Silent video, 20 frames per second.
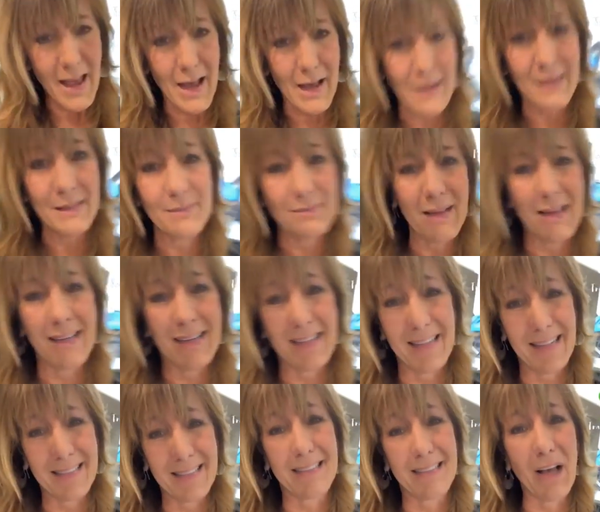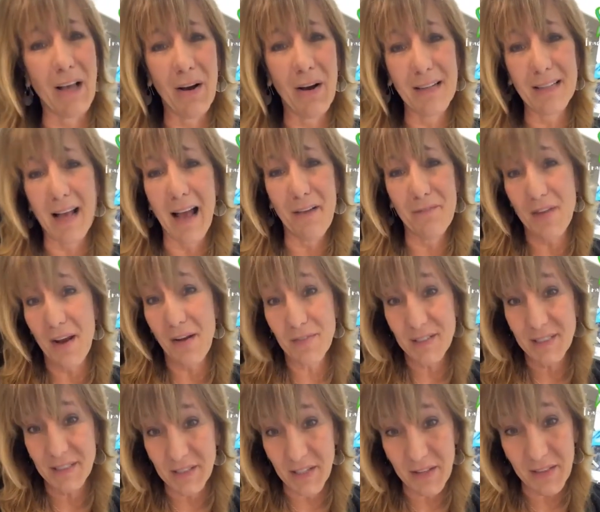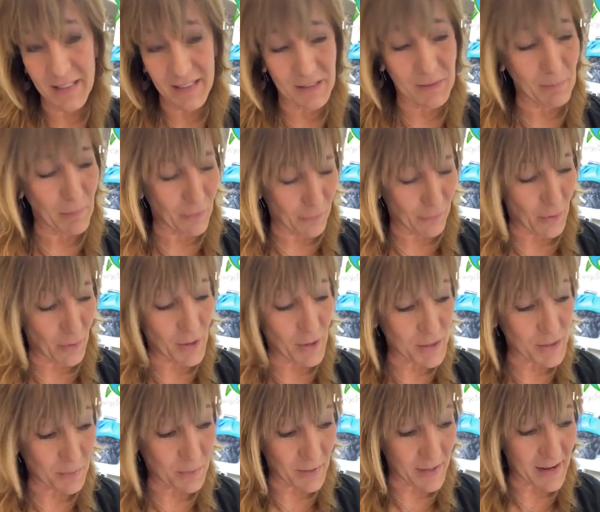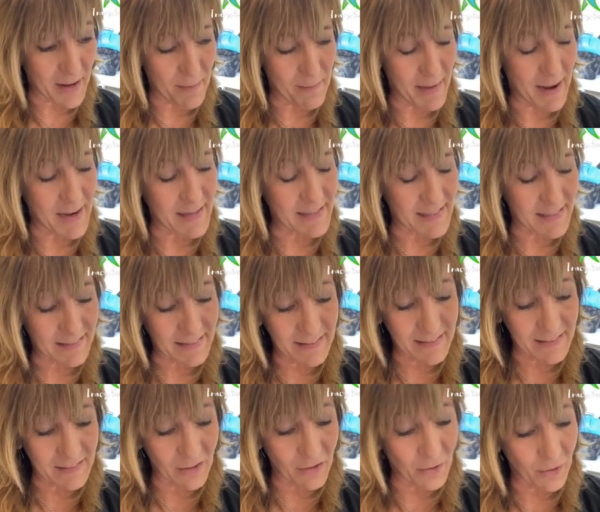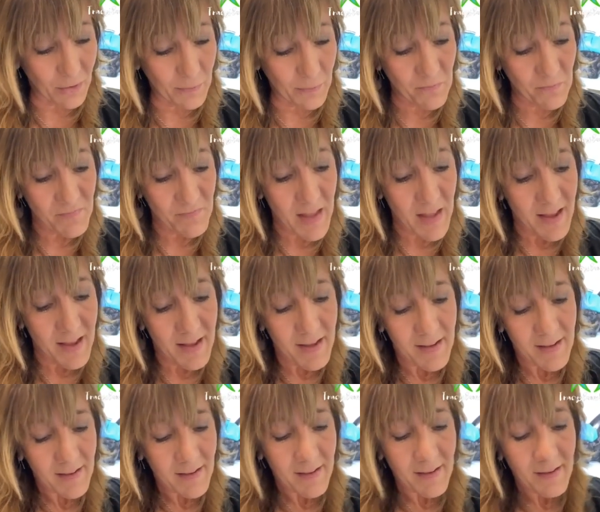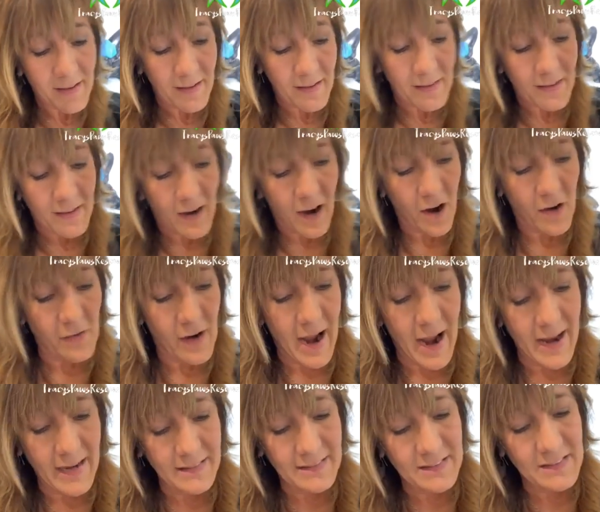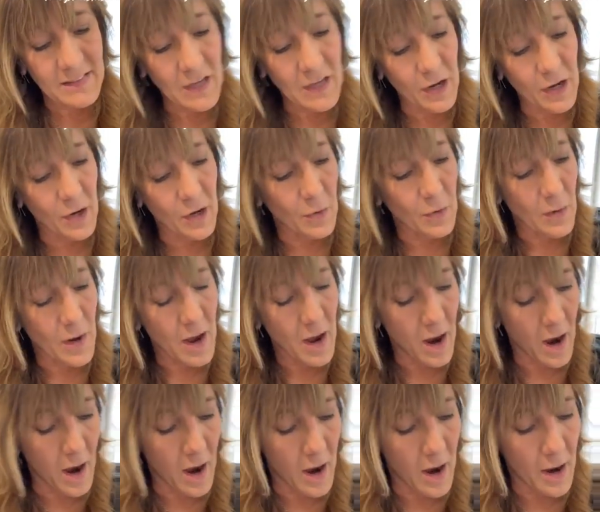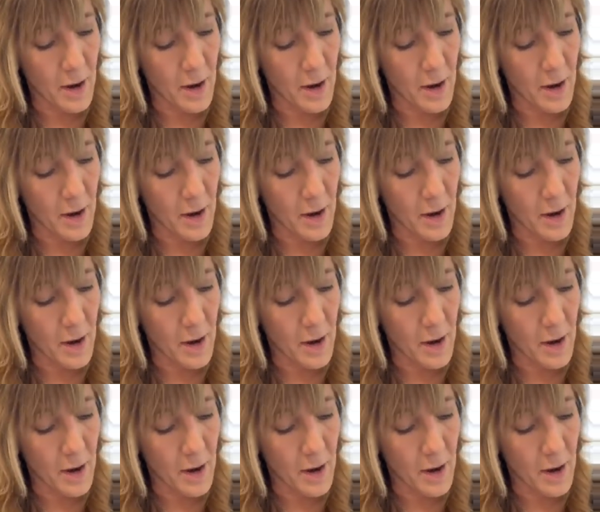yeah. So I've never seen this before. It's pretty amazing. So, all right. So